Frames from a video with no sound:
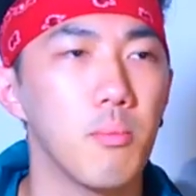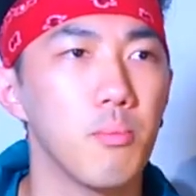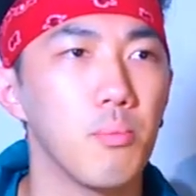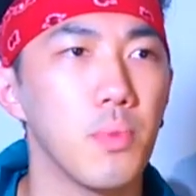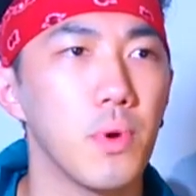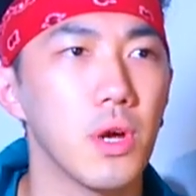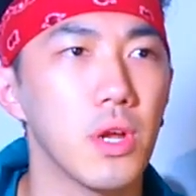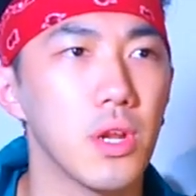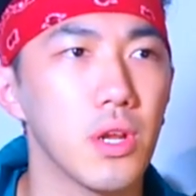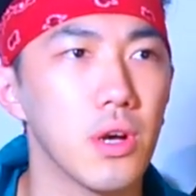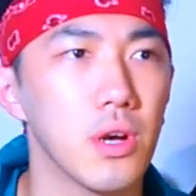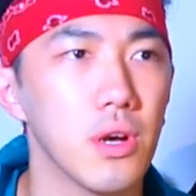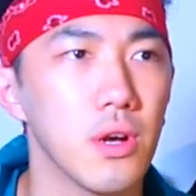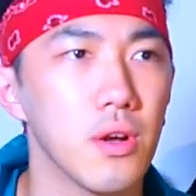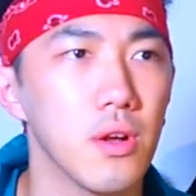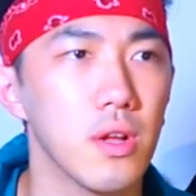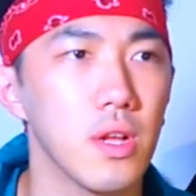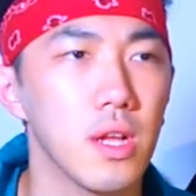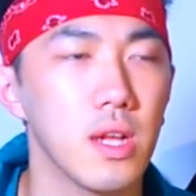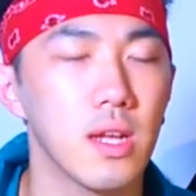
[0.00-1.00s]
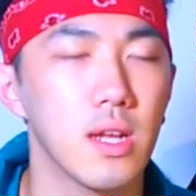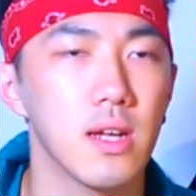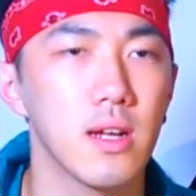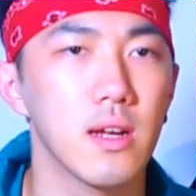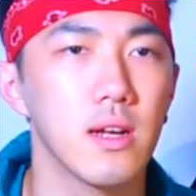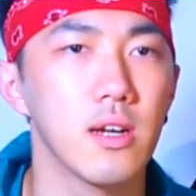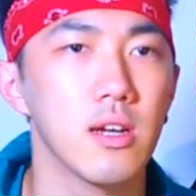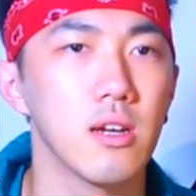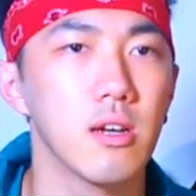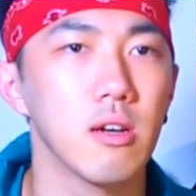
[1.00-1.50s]
But uh,
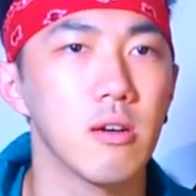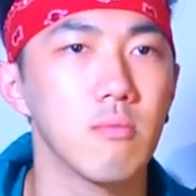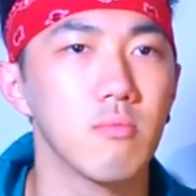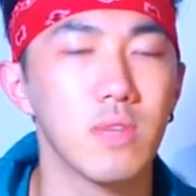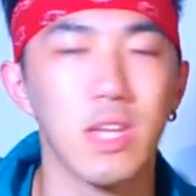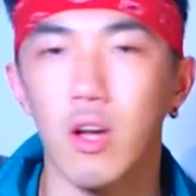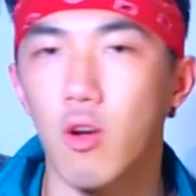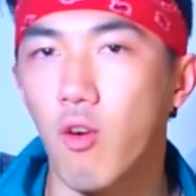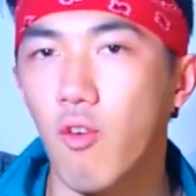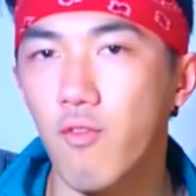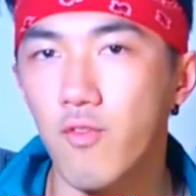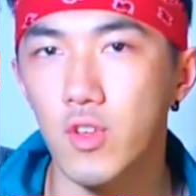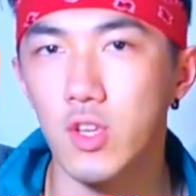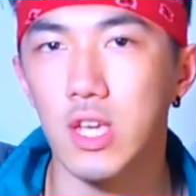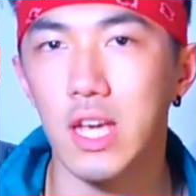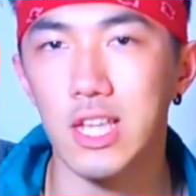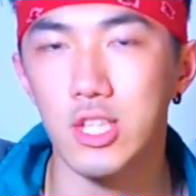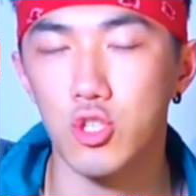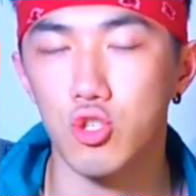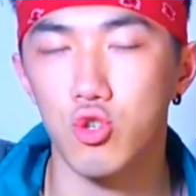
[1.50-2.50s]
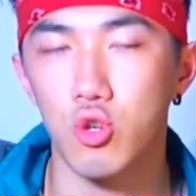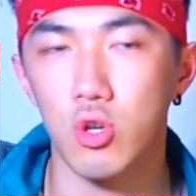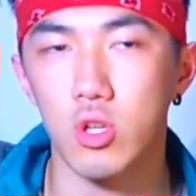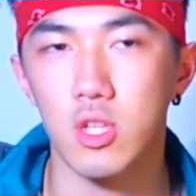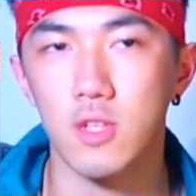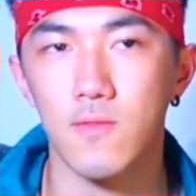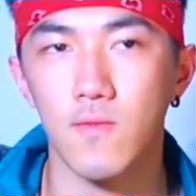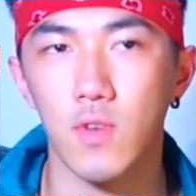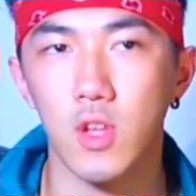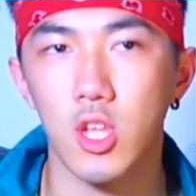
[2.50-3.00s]
um, yeah, hopefully you guys enjoy
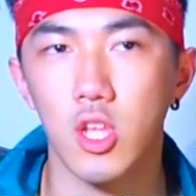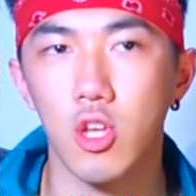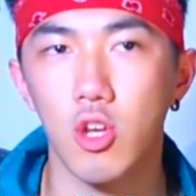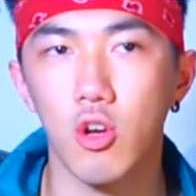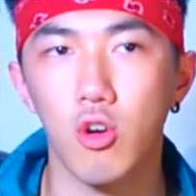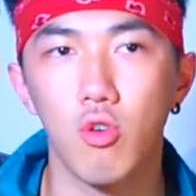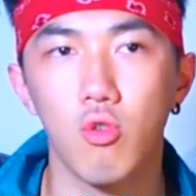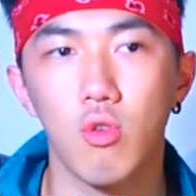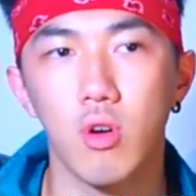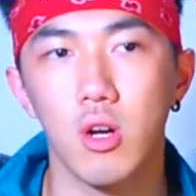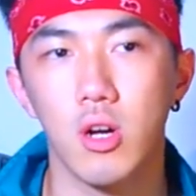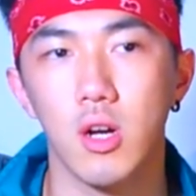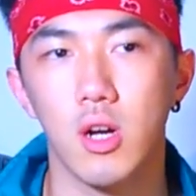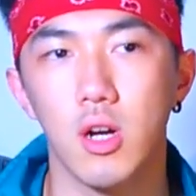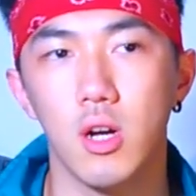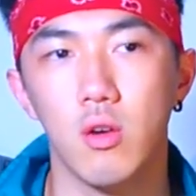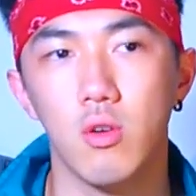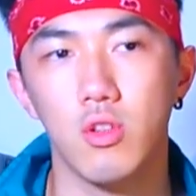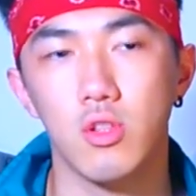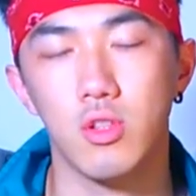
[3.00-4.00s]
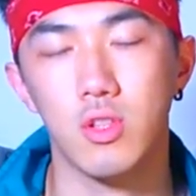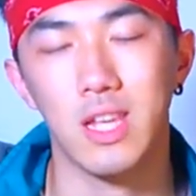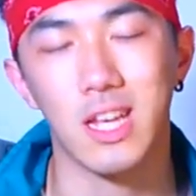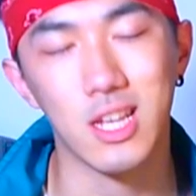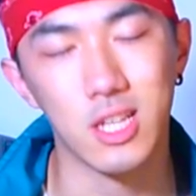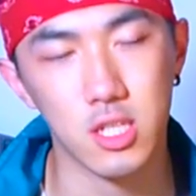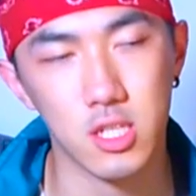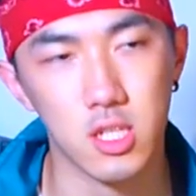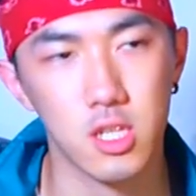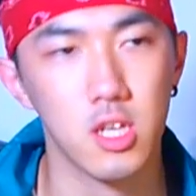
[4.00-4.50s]
this video. Uh,
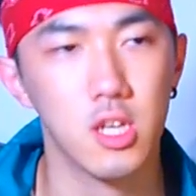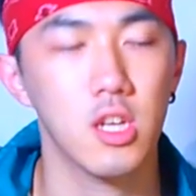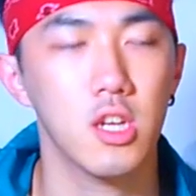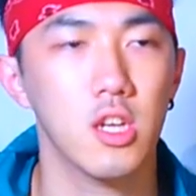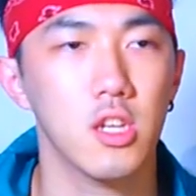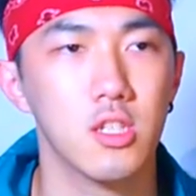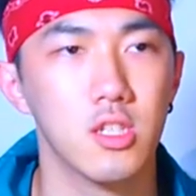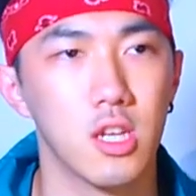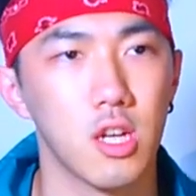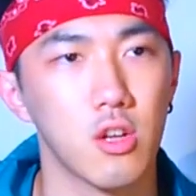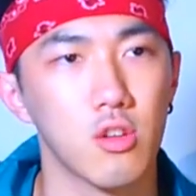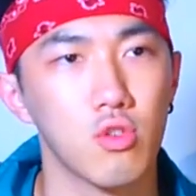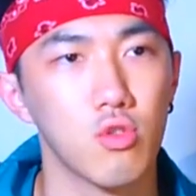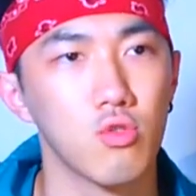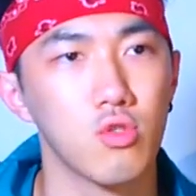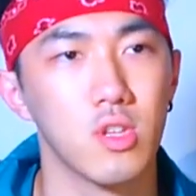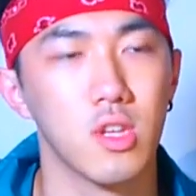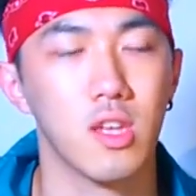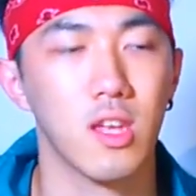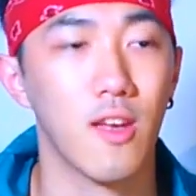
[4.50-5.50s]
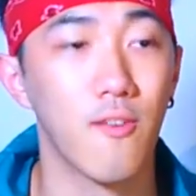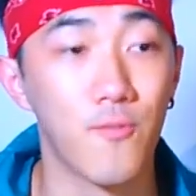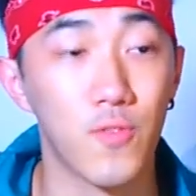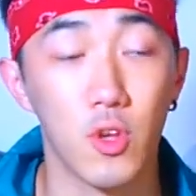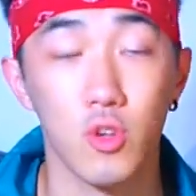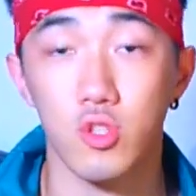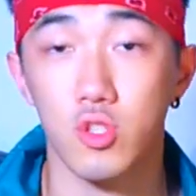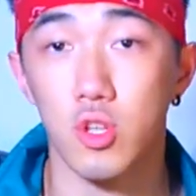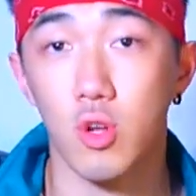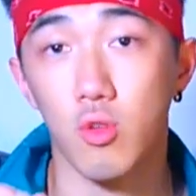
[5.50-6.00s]
next Taeyeon Tuesday. If
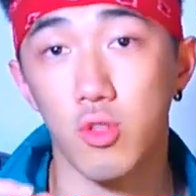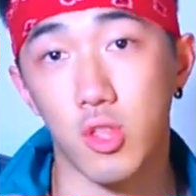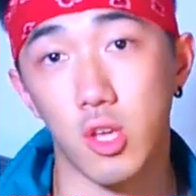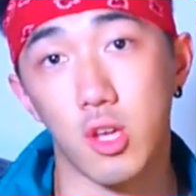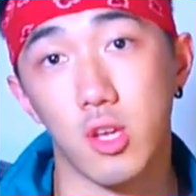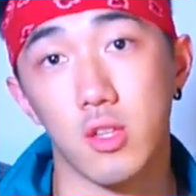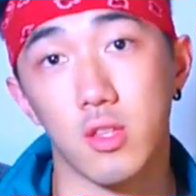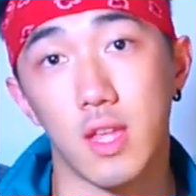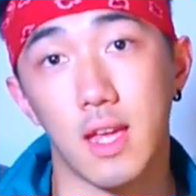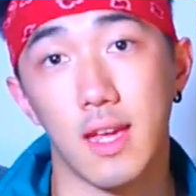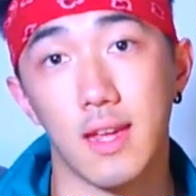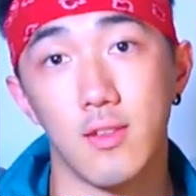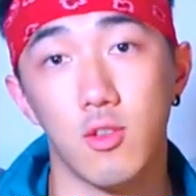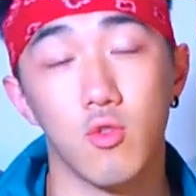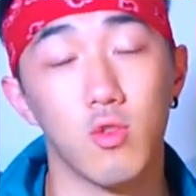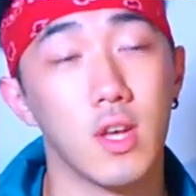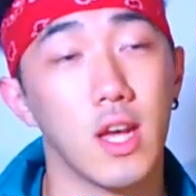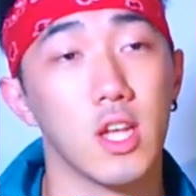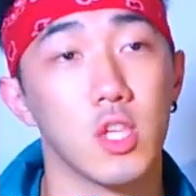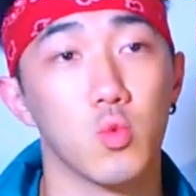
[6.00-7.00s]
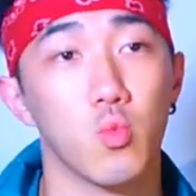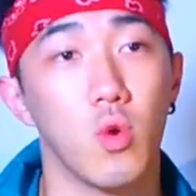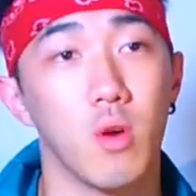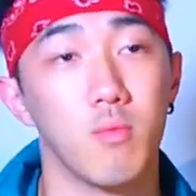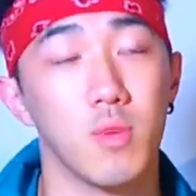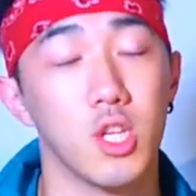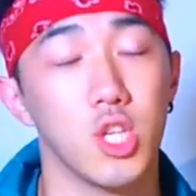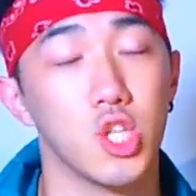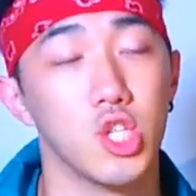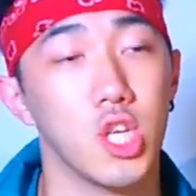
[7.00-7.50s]
there's nothing that you guys want
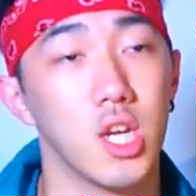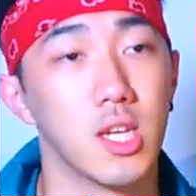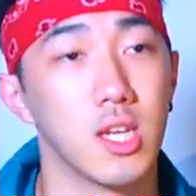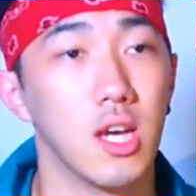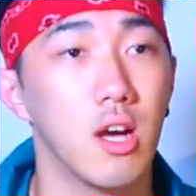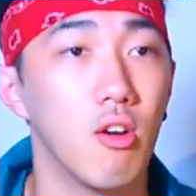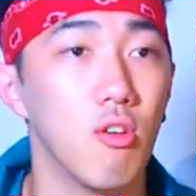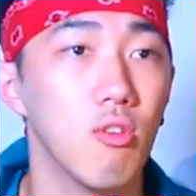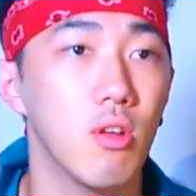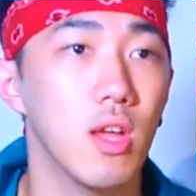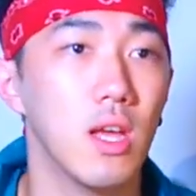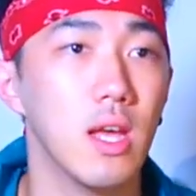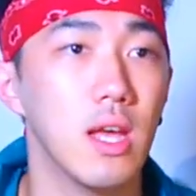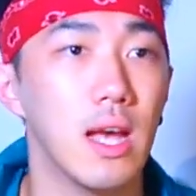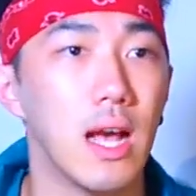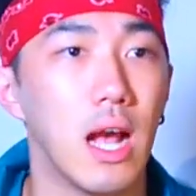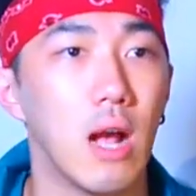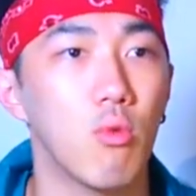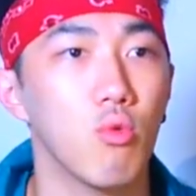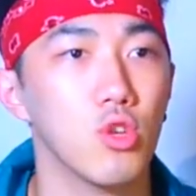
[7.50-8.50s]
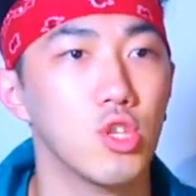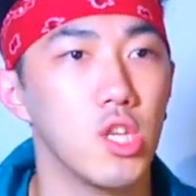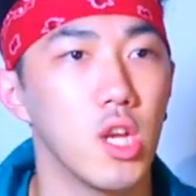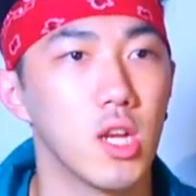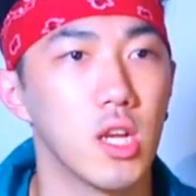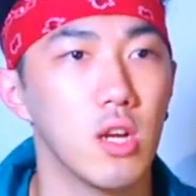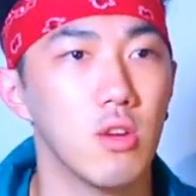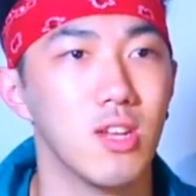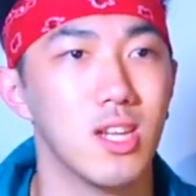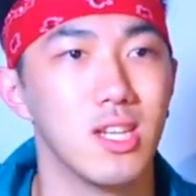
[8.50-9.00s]
me to check out, I will check
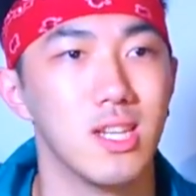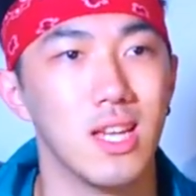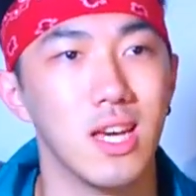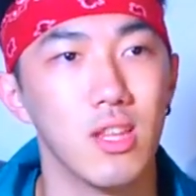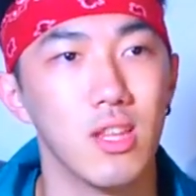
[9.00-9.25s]
out another